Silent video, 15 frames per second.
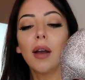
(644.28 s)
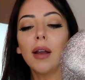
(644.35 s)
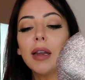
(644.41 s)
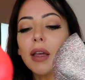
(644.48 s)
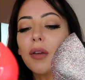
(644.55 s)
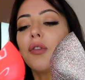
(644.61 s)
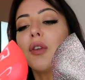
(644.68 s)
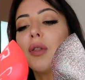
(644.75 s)
I'm
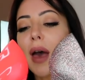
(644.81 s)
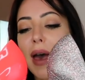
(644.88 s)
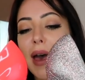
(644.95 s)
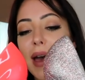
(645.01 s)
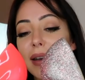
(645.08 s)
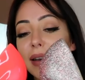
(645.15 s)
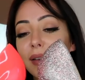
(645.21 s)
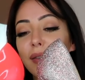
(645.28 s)
gonna give you
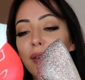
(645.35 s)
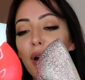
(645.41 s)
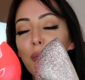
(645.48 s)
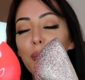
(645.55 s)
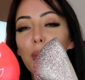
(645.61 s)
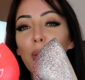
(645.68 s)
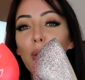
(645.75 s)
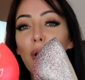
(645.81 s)
there an
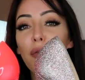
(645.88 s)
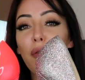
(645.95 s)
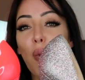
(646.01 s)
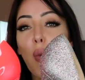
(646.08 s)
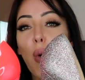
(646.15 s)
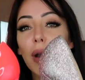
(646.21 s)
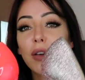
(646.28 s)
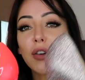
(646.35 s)
example of a
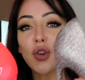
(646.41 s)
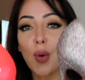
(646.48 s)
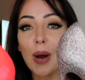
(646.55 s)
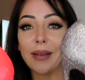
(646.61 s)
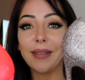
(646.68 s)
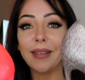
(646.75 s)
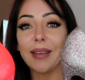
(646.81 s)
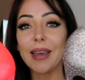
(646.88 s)

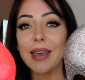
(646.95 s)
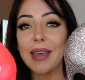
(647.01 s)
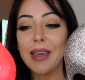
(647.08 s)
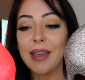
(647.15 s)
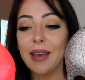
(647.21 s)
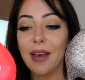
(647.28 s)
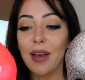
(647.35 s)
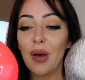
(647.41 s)
120
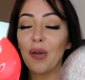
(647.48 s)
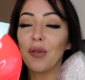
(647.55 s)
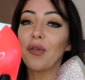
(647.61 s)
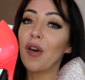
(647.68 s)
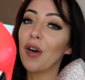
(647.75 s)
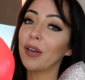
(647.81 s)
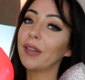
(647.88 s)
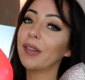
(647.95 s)

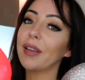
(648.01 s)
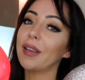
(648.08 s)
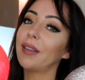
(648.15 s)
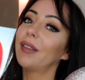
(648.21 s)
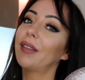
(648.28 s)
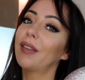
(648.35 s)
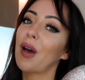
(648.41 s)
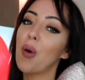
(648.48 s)

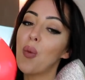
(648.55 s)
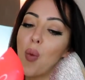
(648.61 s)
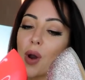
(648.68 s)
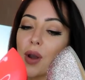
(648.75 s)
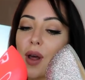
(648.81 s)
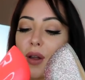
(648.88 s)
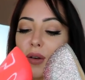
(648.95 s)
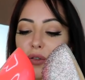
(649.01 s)
versus a
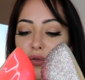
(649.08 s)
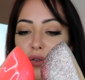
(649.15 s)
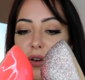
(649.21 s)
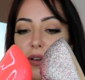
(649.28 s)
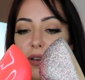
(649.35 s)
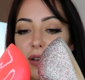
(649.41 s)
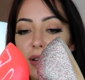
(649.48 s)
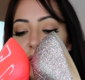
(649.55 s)

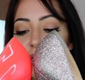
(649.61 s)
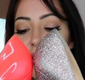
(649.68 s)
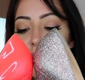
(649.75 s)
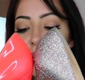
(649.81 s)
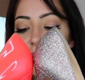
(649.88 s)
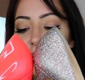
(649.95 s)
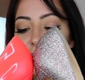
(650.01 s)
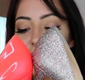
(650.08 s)
100. So
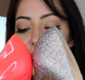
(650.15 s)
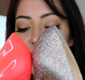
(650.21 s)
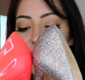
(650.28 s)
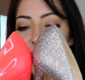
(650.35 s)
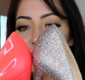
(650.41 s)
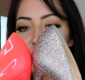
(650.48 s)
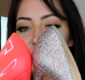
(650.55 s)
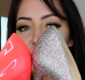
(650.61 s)
you can see
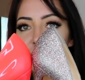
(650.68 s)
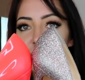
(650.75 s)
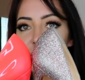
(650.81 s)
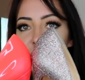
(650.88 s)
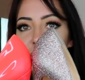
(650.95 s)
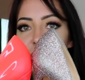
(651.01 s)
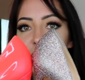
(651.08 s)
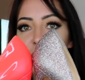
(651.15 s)

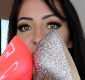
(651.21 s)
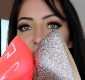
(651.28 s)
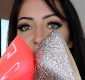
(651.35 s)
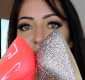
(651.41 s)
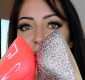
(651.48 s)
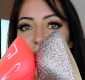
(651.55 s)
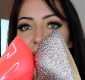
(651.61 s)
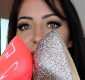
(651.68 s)
there's like a
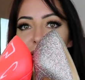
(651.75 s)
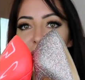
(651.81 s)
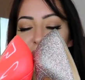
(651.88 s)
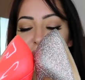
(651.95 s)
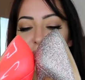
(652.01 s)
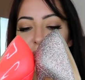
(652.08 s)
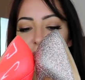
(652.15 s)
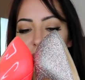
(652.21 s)
fair
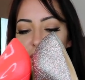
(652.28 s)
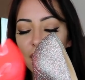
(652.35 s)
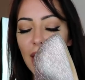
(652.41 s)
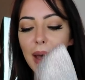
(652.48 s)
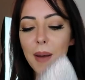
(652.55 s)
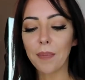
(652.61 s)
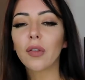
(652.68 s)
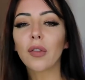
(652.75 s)
difference
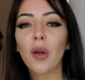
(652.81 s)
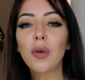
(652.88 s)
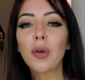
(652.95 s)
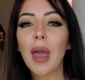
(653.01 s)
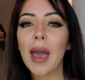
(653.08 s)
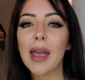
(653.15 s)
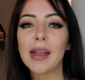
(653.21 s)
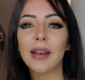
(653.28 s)
there. So
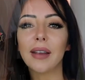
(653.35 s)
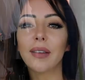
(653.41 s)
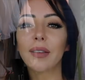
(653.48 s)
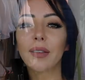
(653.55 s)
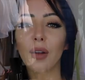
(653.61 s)
Kate is